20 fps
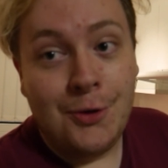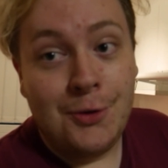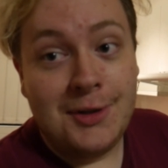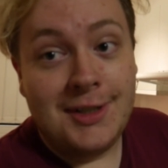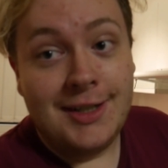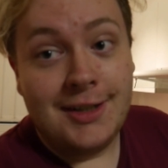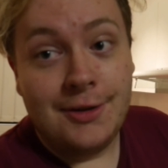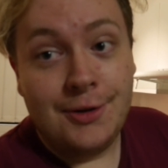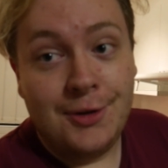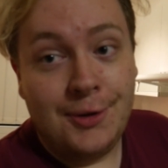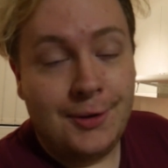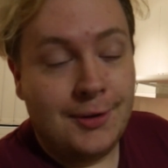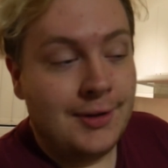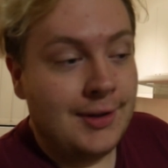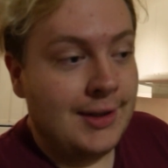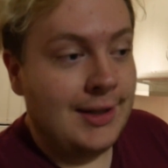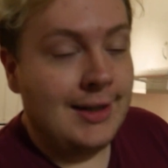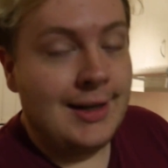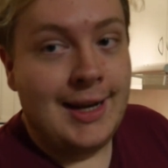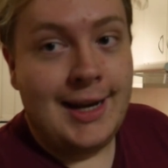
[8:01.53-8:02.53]
who did it all
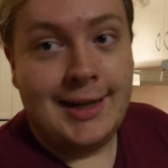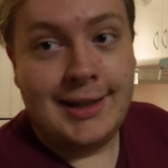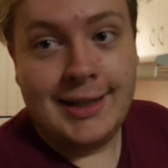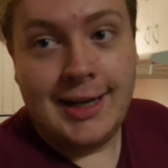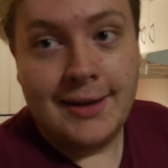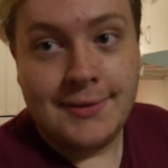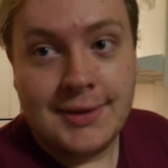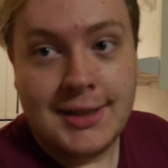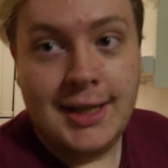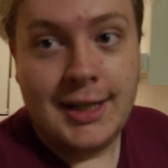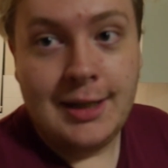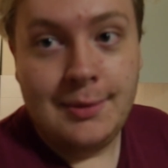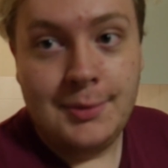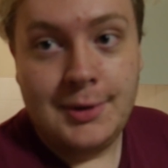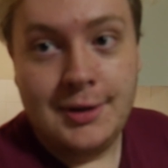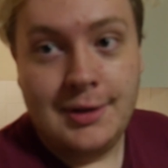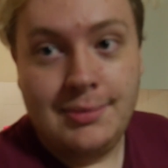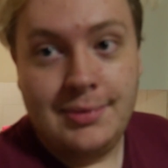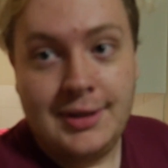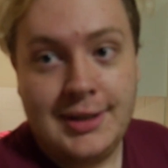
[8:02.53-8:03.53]
in handcuffs, taking him
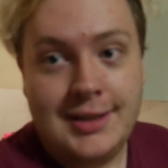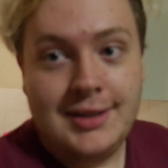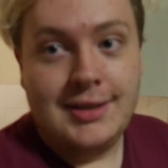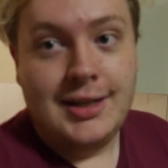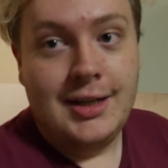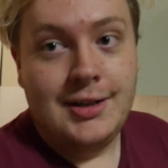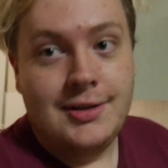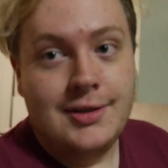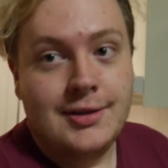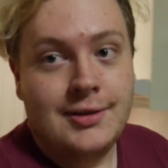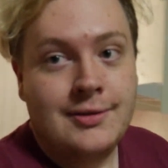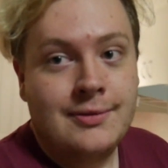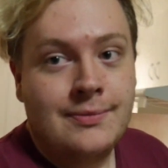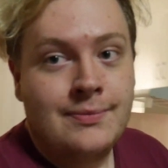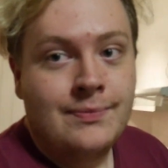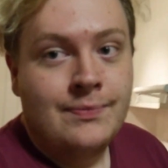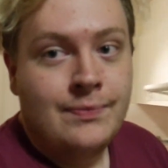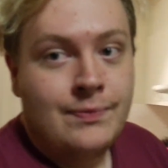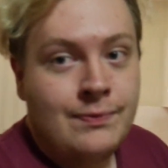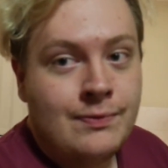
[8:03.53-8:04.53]
to the police station.
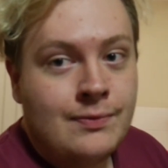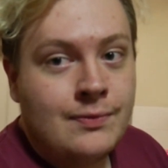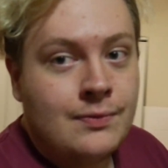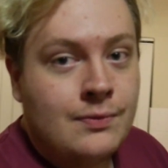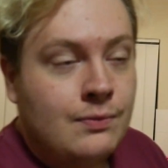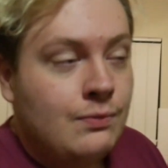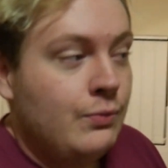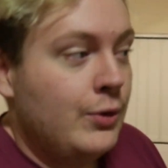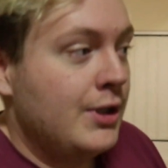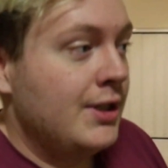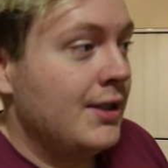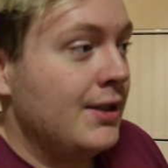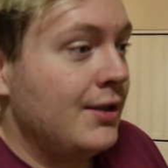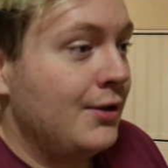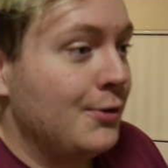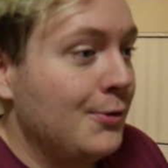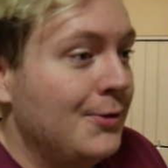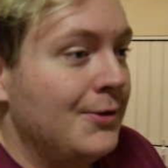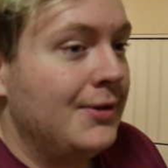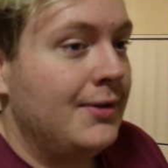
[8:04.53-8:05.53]
Which is
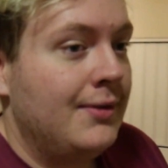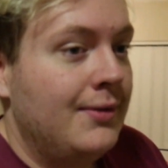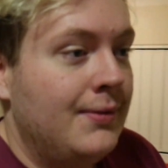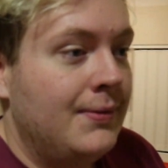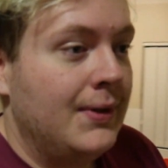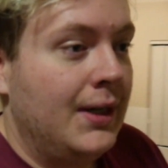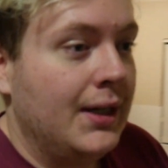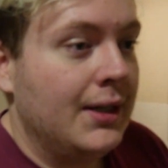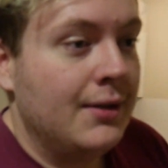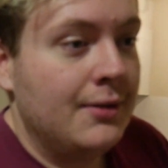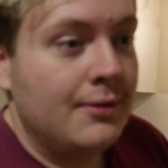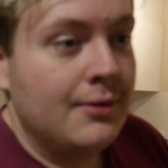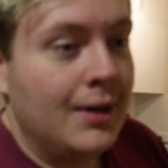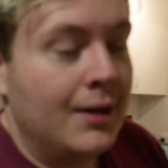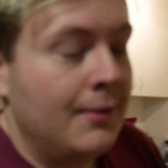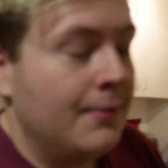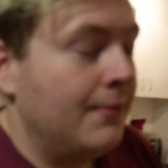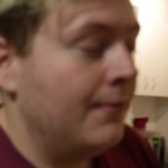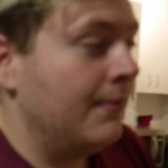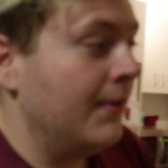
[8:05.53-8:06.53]
good. Fucking
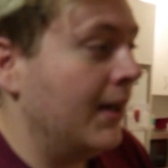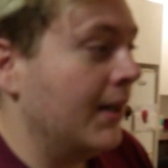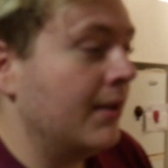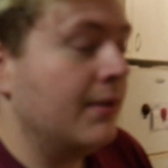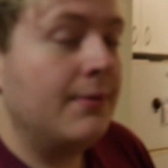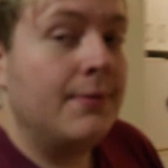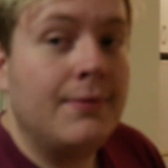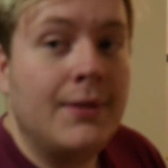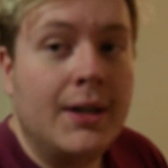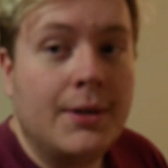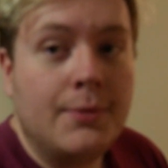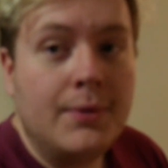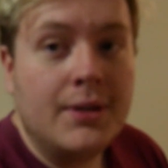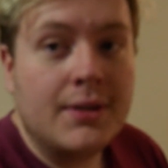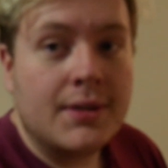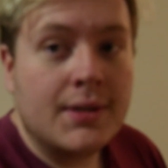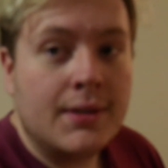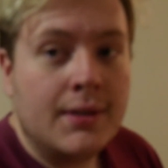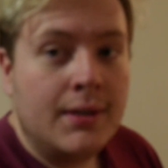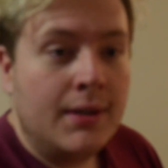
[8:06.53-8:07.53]
drug fucked
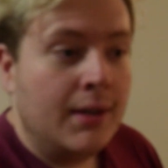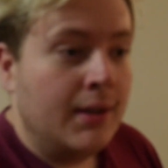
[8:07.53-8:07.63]
fuckwits.